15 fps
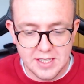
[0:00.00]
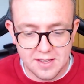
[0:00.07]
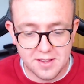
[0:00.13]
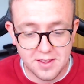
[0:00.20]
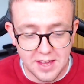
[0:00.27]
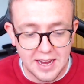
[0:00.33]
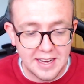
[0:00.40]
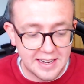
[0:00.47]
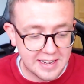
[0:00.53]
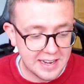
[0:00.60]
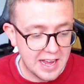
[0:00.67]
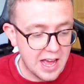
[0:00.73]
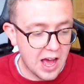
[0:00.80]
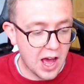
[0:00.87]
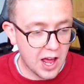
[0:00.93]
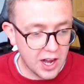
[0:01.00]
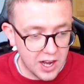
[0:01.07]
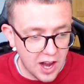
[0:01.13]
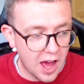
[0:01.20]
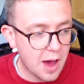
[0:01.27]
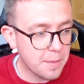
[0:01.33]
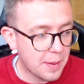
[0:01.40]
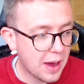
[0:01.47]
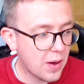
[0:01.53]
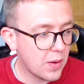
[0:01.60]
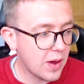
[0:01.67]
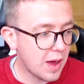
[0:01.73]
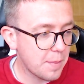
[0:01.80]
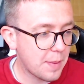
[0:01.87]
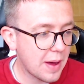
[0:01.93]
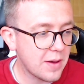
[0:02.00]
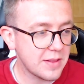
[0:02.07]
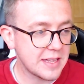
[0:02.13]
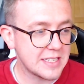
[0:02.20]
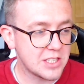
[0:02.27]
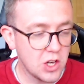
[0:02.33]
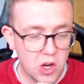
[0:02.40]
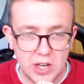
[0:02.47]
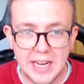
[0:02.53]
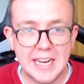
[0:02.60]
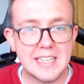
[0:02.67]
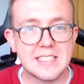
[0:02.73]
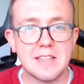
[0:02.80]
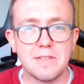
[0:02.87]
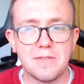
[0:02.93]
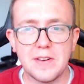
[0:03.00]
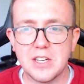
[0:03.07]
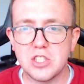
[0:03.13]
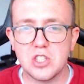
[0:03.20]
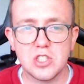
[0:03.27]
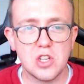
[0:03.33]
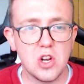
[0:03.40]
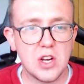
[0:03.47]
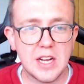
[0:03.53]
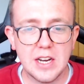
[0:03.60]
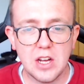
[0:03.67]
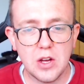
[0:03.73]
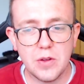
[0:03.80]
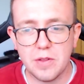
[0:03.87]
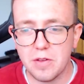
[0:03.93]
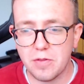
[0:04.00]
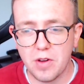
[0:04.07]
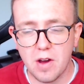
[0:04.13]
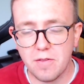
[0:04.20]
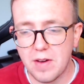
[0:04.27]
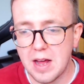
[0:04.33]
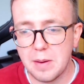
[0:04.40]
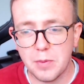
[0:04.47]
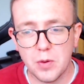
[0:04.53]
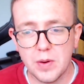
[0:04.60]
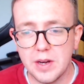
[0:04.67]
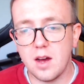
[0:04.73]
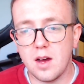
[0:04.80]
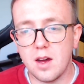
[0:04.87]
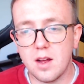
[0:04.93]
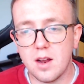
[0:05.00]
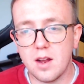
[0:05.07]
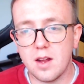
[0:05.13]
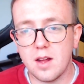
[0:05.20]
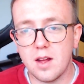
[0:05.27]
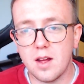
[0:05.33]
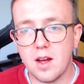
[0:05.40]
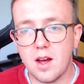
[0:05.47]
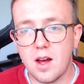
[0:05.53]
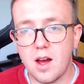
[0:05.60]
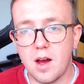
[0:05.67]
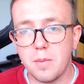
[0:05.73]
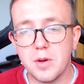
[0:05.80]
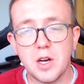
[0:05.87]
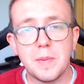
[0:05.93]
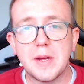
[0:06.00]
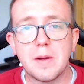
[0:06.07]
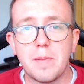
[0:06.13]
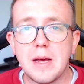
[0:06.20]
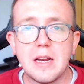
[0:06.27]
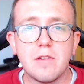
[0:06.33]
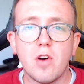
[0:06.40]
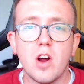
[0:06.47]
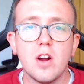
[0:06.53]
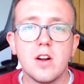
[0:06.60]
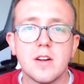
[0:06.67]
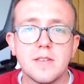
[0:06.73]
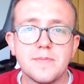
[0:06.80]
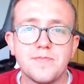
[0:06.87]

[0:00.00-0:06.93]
to think a lot about, about this, looking into the fixtures, looking at who they've got available, and I'm going to be completely wrong.